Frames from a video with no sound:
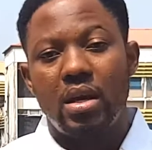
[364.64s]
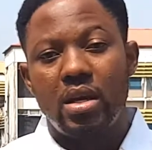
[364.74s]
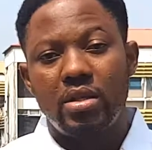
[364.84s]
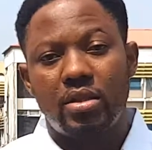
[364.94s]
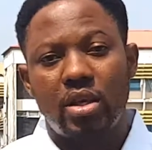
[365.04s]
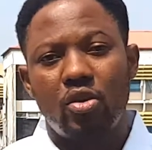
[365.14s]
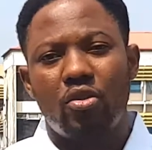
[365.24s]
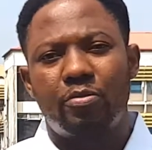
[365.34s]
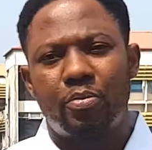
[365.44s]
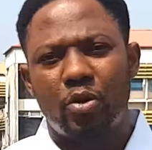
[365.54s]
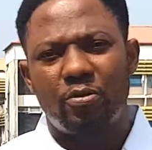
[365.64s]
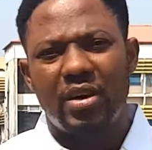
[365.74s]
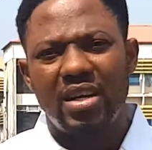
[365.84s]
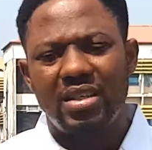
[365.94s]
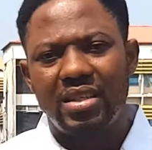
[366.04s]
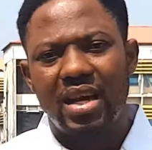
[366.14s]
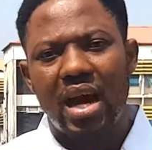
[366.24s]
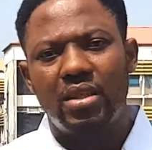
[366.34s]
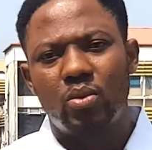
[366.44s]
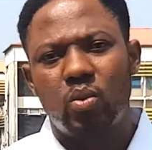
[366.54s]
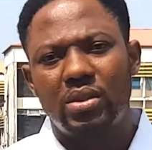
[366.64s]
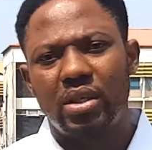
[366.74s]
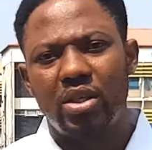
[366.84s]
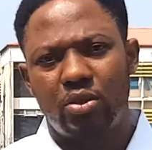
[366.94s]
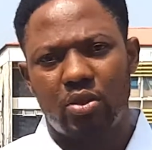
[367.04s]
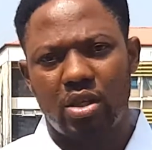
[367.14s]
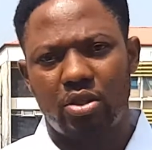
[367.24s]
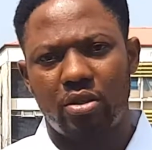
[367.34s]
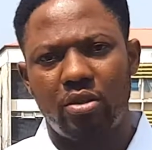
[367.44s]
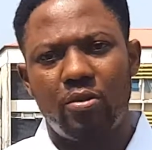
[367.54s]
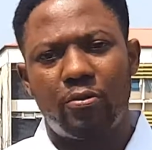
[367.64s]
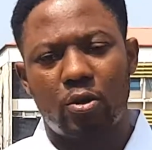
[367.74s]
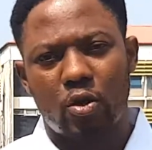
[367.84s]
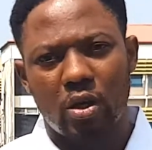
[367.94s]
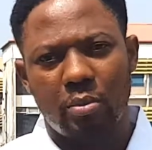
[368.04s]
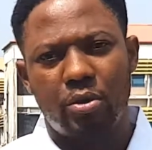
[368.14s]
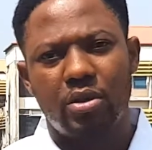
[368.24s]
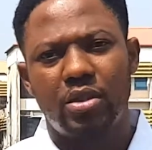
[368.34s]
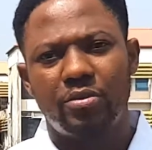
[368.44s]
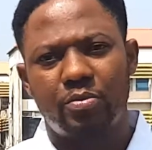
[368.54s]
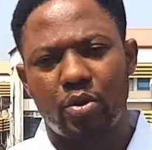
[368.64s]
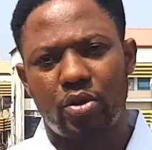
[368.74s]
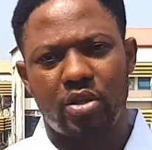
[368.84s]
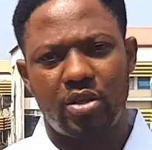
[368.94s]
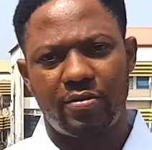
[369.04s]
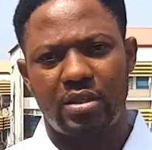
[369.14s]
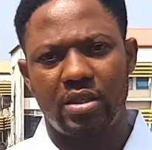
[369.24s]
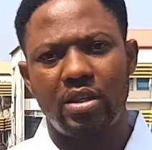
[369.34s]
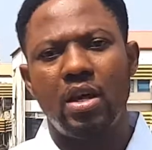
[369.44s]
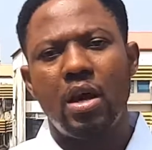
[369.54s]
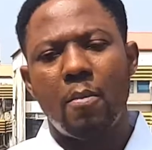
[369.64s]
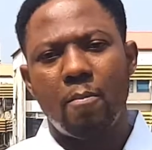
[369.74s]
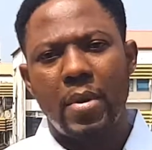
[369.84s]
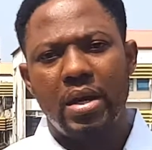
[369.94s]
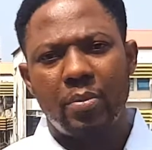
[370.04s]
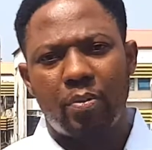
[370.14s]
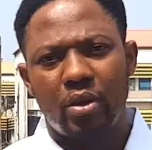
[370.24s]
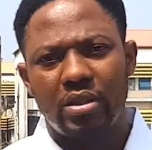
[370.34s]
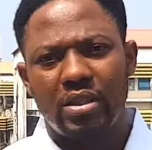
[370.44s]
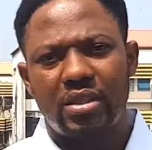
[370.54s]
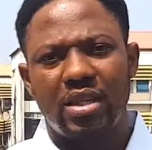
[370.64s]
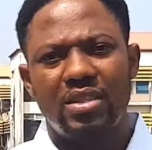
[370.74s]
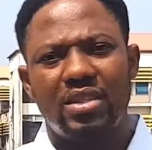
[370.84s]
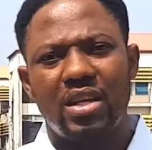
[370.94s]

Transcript: Instead of providing adequate education for collaborative productivity, many politicians